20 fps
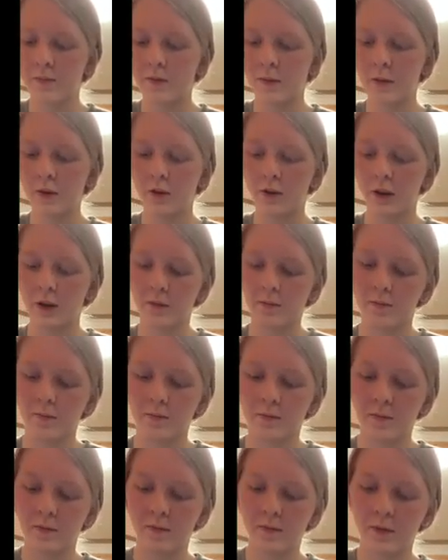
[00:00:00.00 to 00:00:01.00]
Okay,
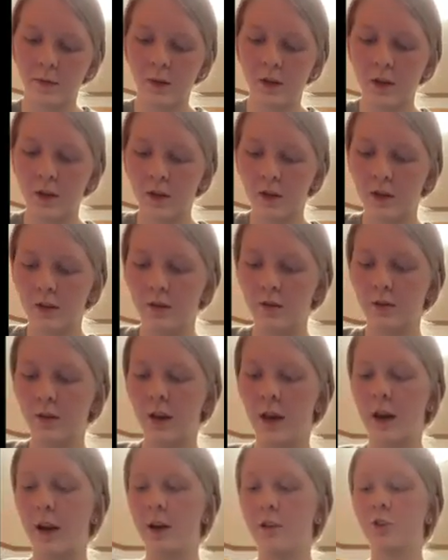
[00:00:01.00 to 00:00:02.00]
so
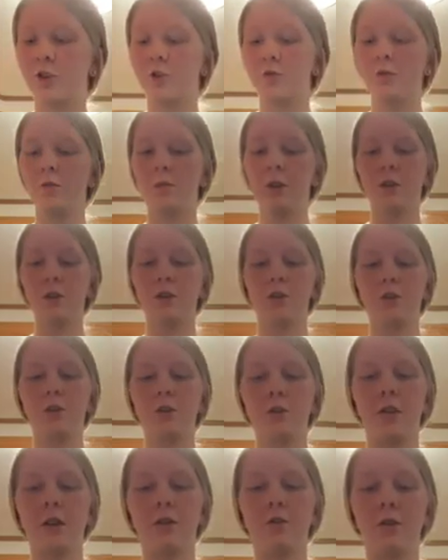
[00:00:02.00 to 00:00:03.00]
yeah, I just want to make sure
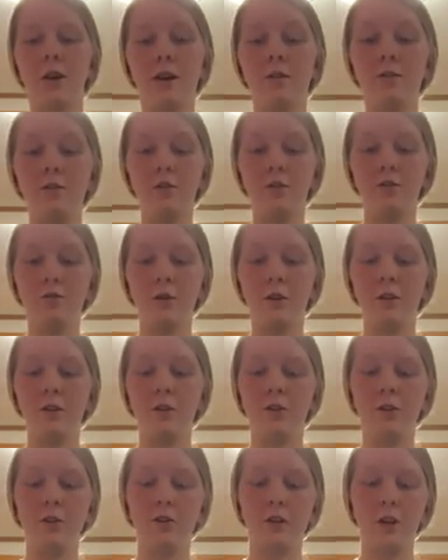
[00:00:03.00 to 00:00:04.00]
that I don't have too
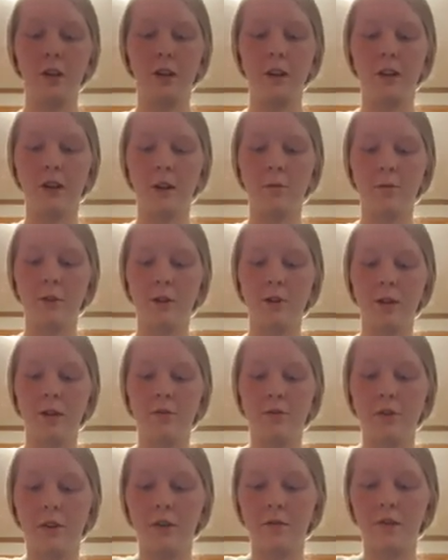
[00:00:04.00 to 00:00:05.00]
much and that I'm going to
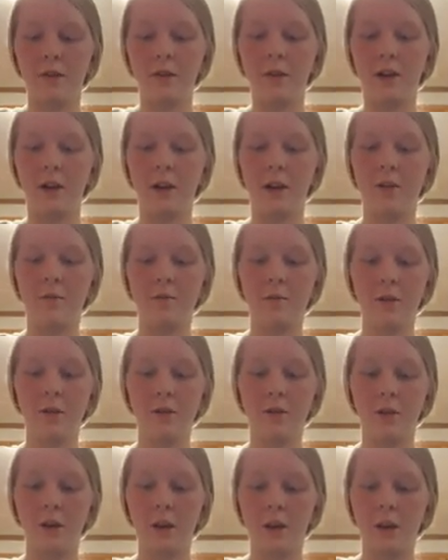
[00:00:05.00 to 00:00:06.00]
level off the top
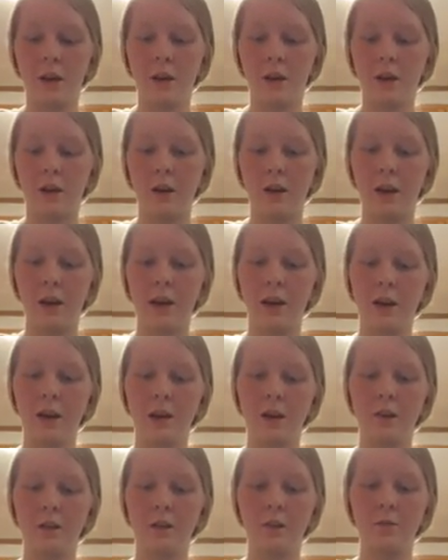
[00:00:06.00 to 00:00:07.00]

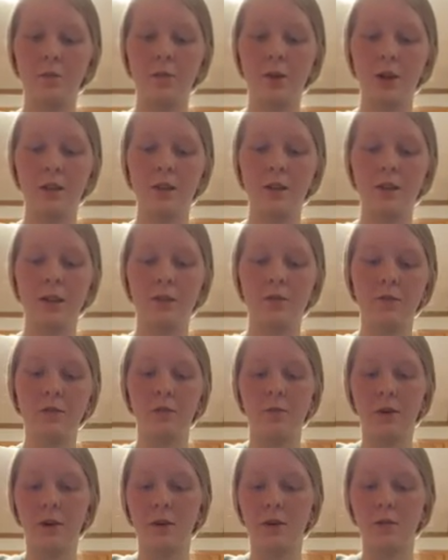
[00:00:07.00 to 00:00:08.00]
and press it down to the
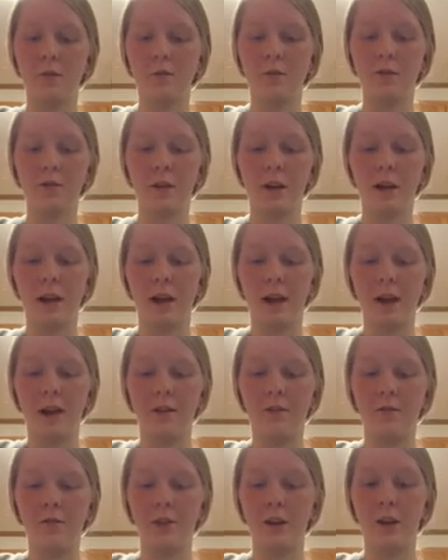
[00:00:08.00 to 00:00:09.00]
bottom so that I
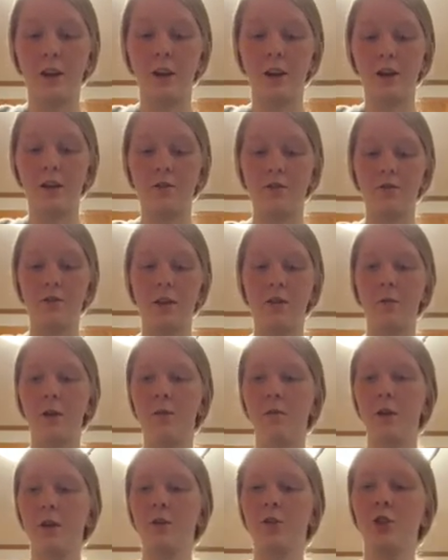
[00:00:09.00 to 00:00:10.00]
have enough in my
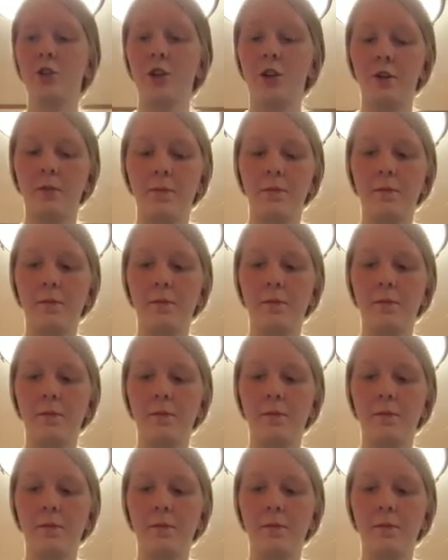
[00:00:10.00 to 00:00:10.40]
mixture.